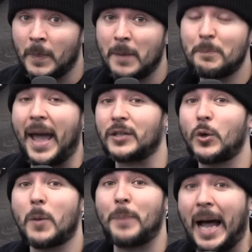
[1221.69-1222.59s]
Back
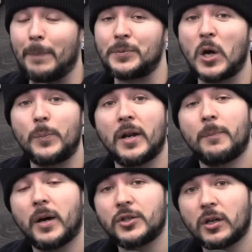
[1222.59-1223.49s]
door pops open, and a
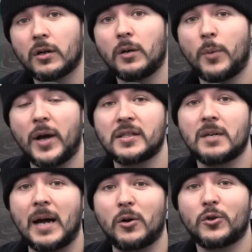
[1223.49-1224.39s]
bunch of good old boys come
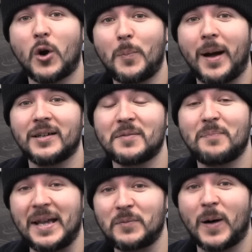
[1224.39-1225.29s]
out with crowbars and
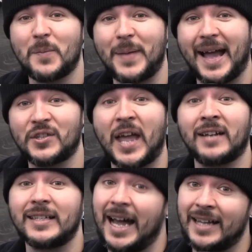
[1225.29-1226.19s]
baseball bats
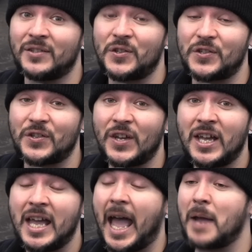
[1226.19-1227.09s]
and guns
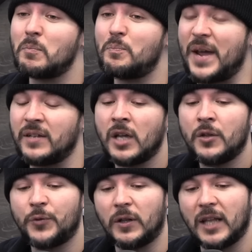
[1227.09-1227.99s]
and beat
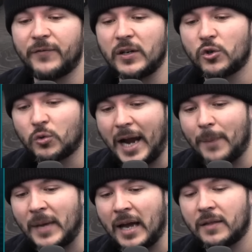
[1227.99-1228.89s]
the living
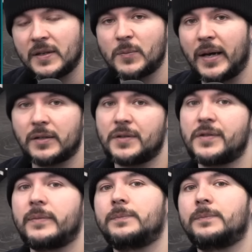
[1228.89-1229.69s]
crap out of these bikers.